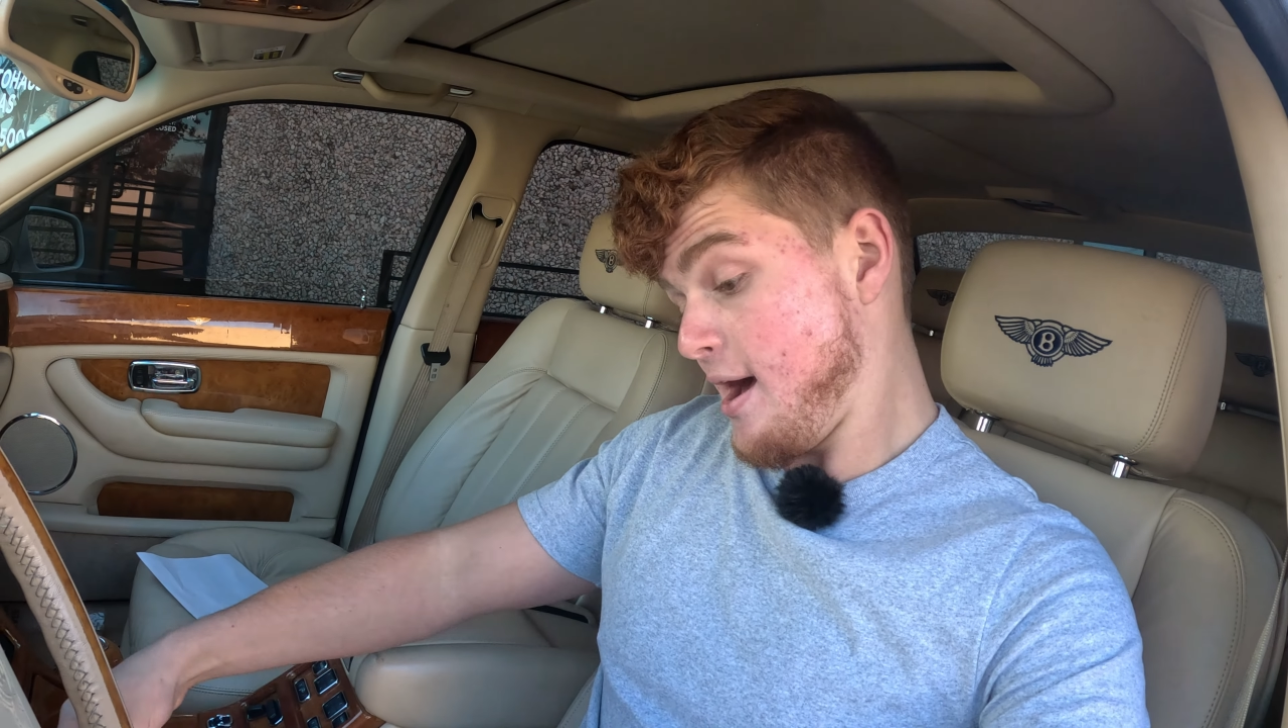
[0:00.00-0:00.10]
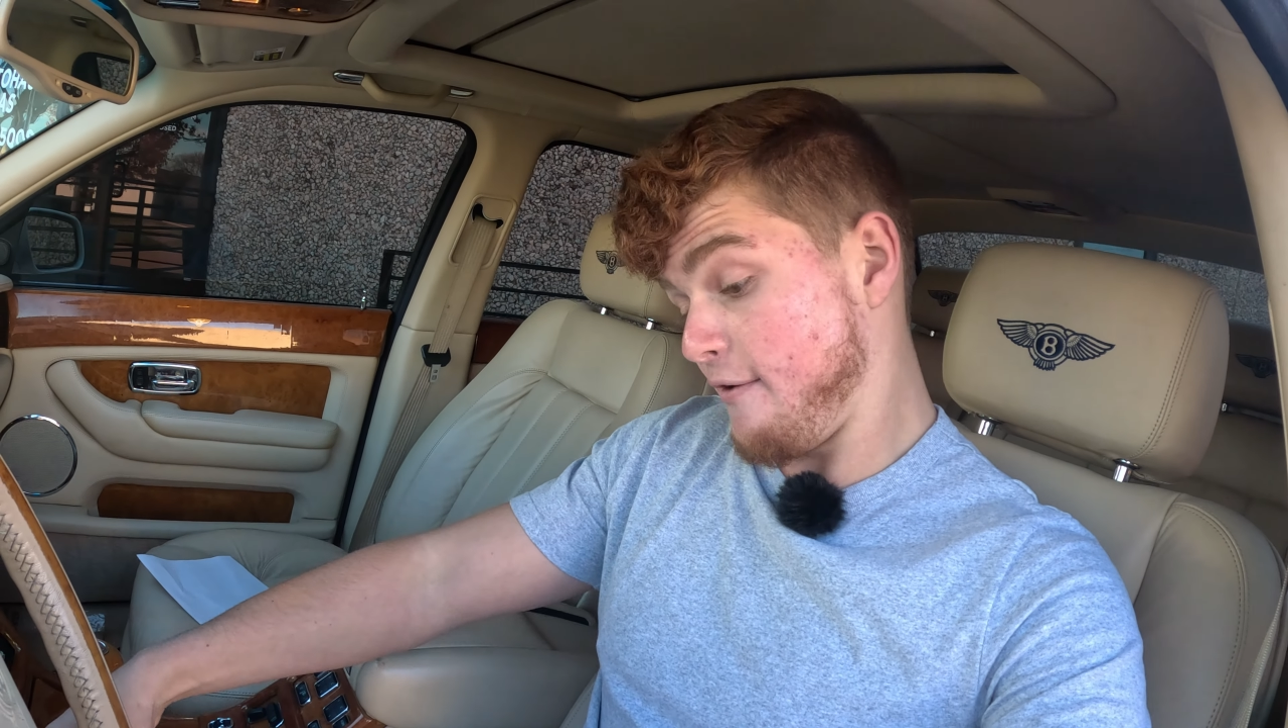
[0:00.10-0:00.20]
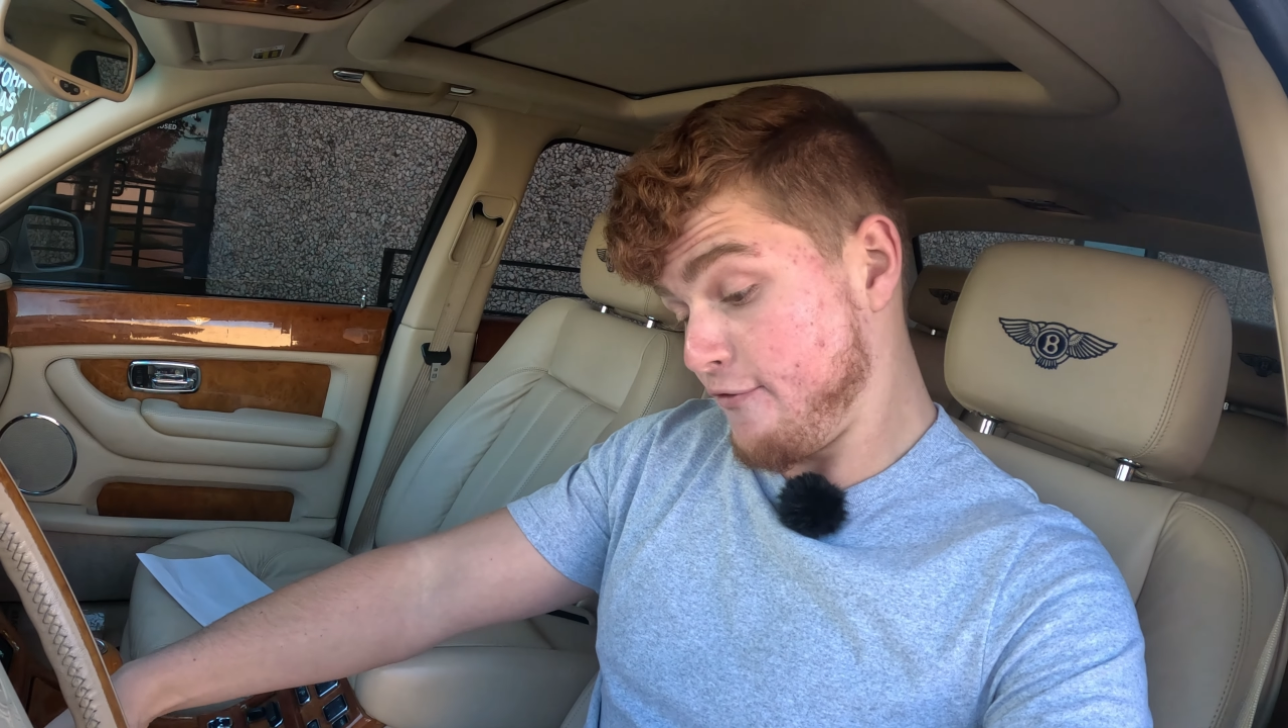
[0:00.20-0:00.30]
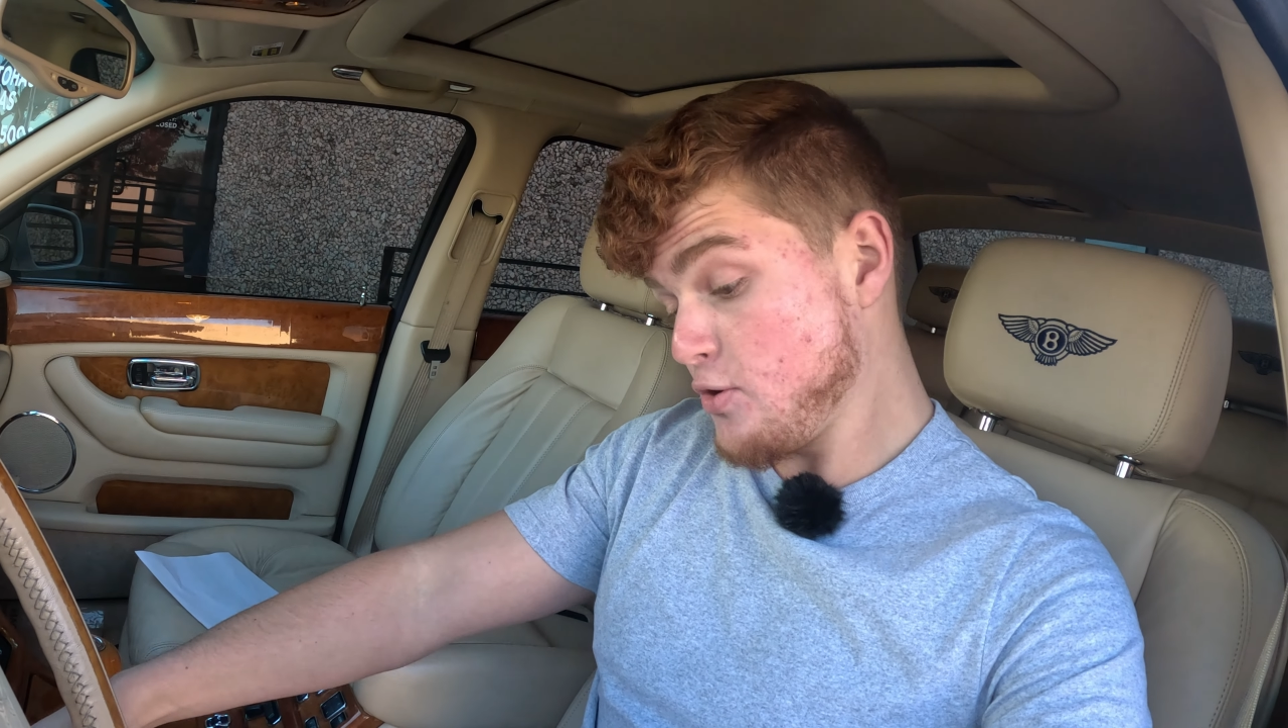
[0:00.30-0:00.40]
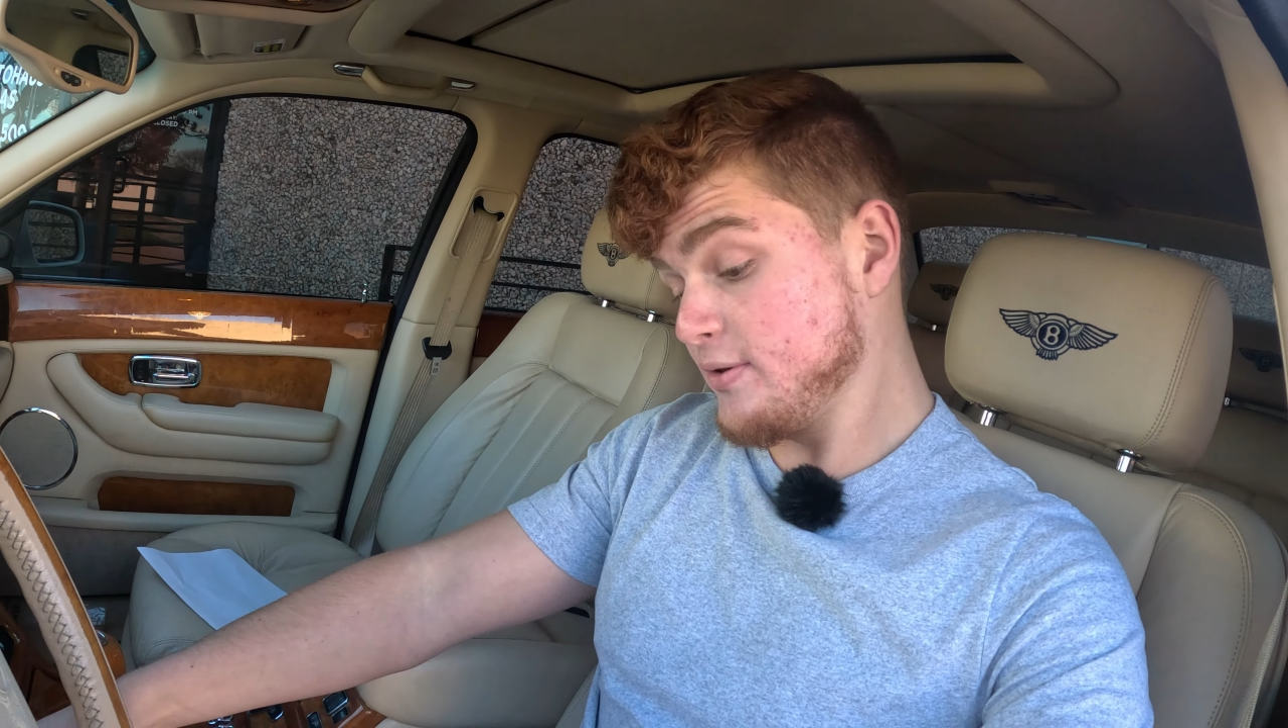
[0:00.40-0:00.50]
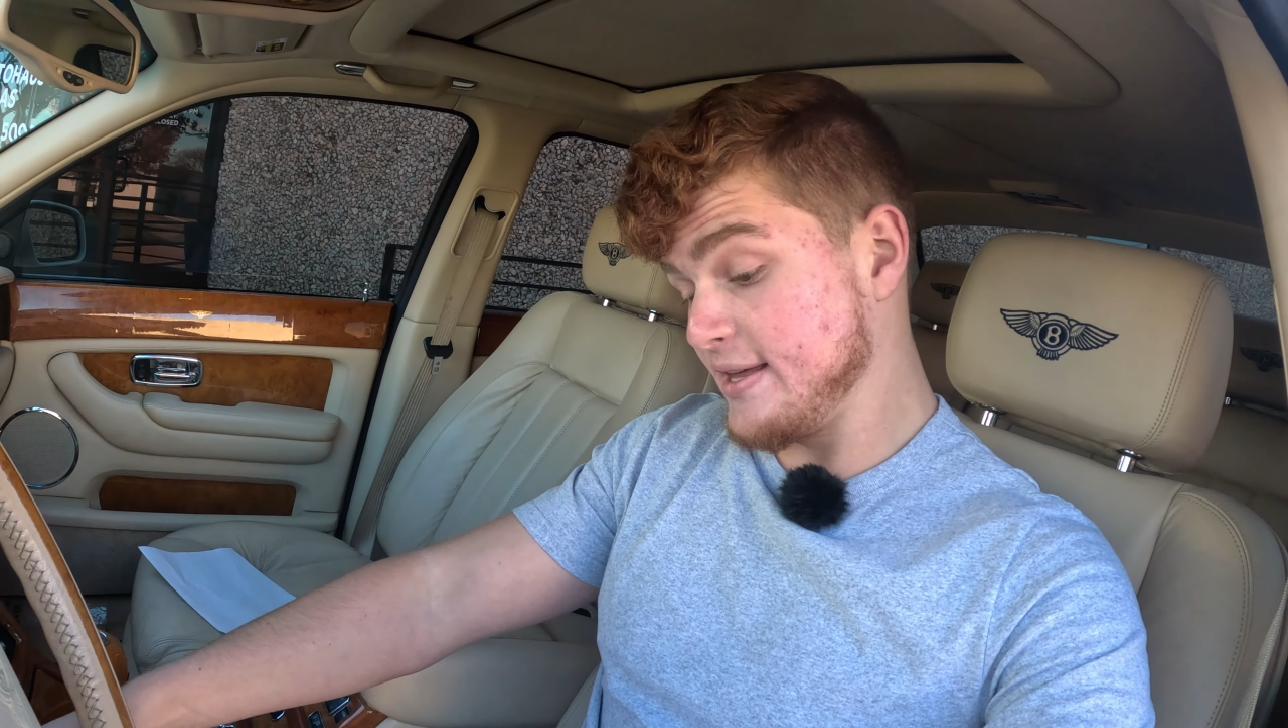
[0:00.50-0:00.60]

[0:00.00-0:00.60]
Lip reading: a few